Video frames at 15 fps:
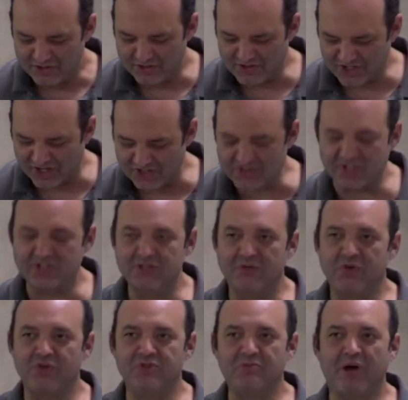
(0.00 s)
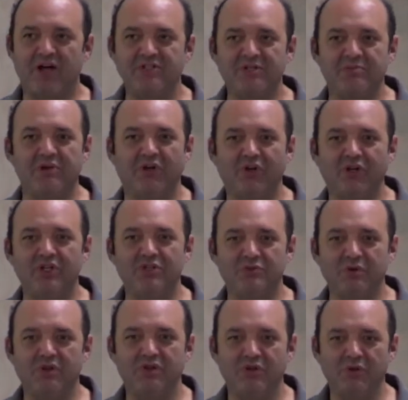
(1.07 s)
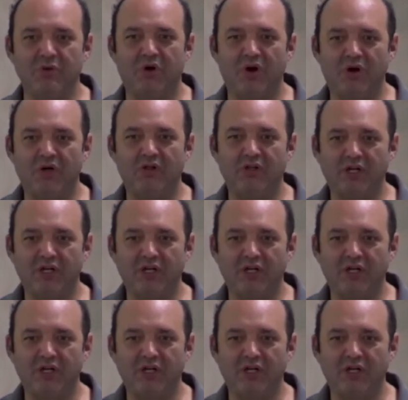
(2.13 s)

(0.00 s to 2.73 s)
discussing some of those possibilities with you all